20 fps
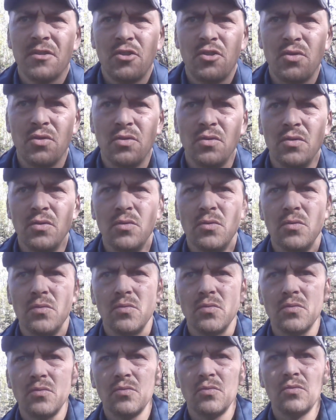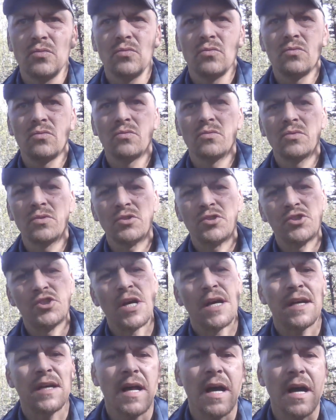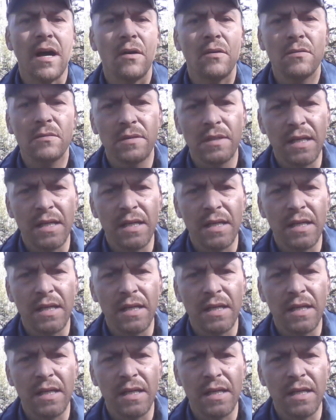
to check it out.